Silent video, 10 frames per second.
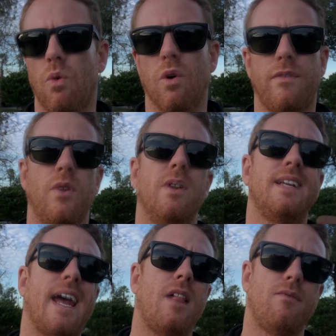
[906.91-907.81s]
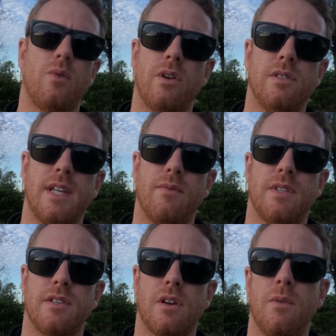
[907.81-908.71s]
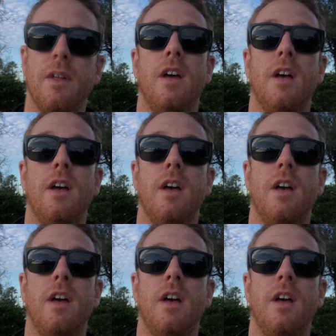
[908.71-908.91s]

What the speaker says: or if you're in California and San Francisco,